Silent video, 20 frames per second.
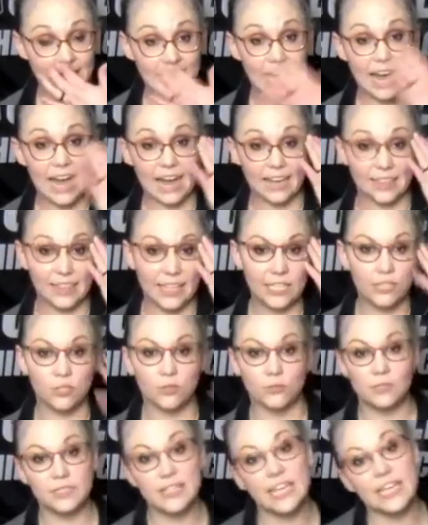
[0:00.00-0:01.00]
I then
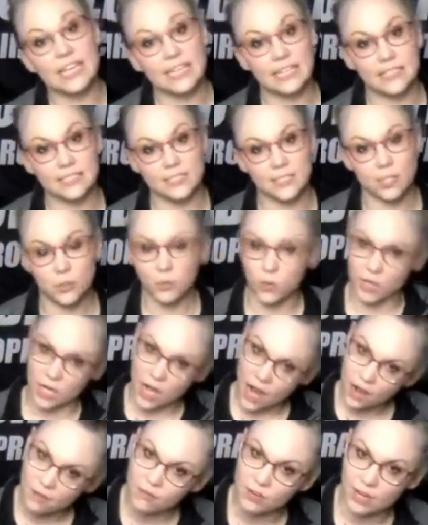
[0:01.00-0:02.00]
use these to
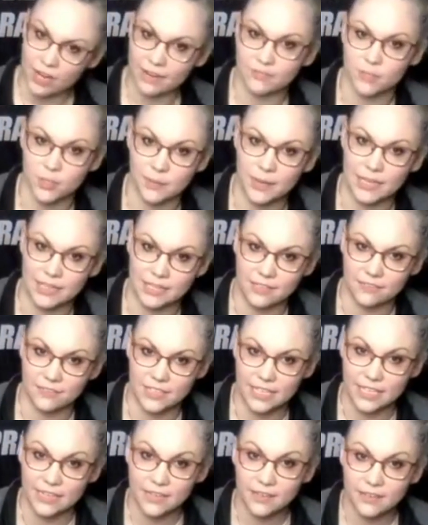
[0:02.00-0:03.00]
recover after my lifting.